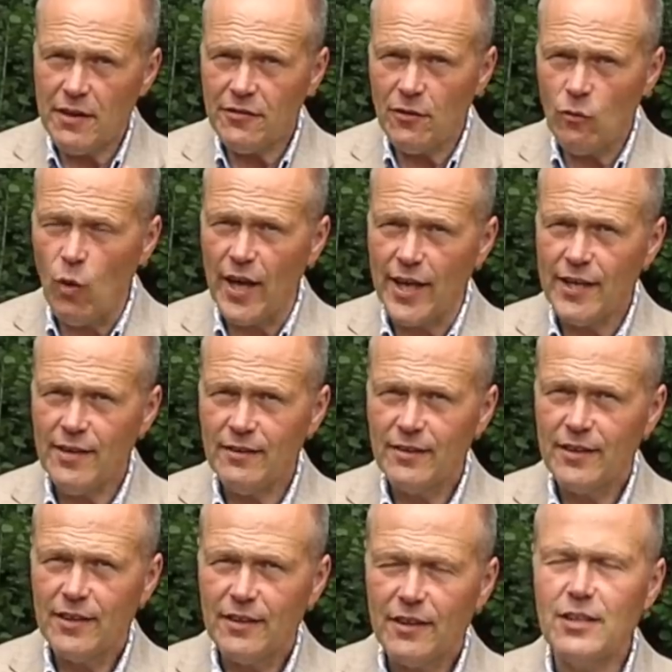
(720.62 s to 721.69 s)
is a way
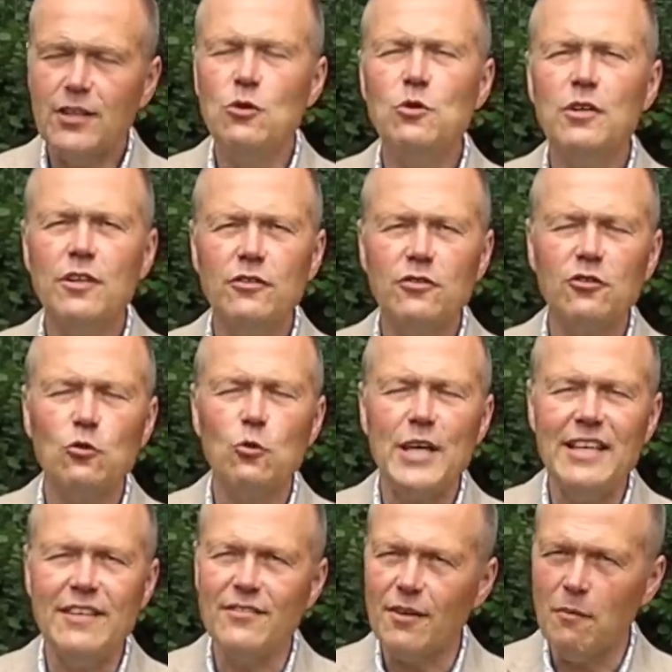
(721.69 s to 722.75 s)
that you can
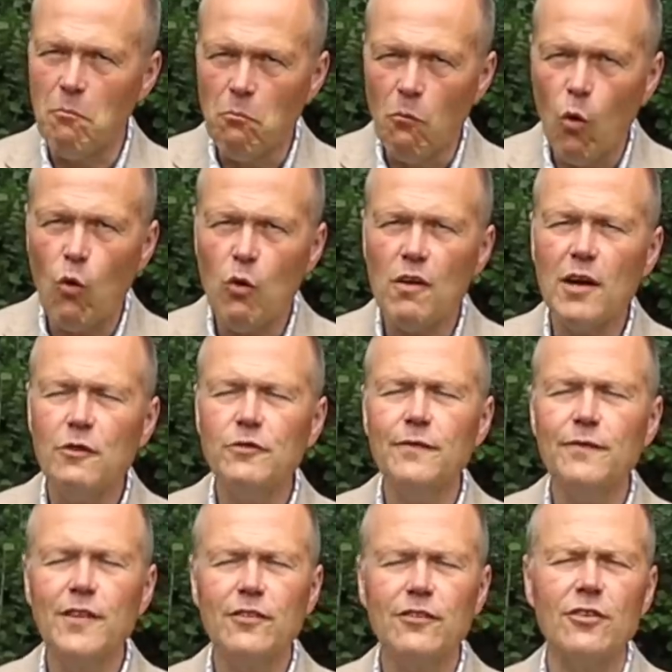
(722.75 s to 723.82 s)
squeeze more out
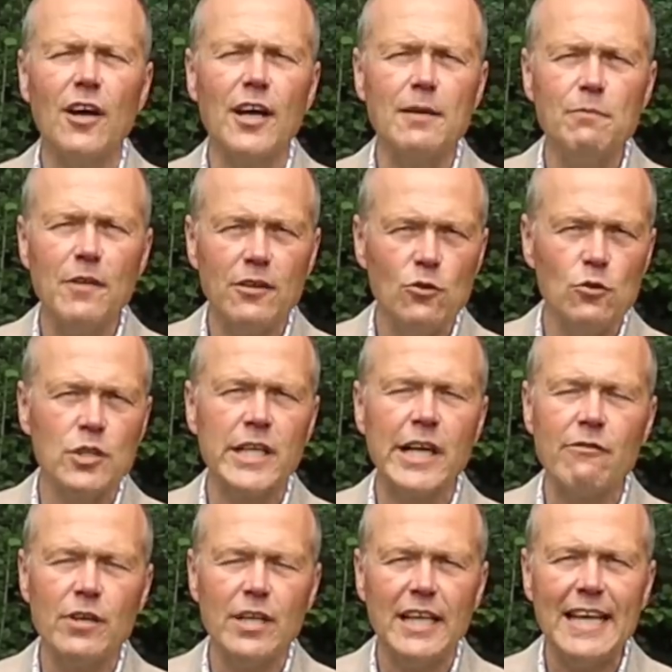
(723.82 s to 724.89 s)
of the time that you
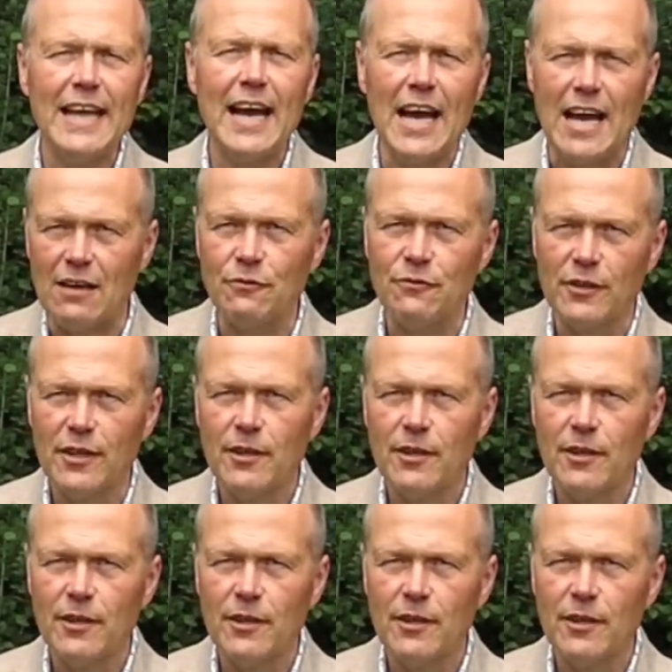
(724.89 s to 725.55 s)
currently have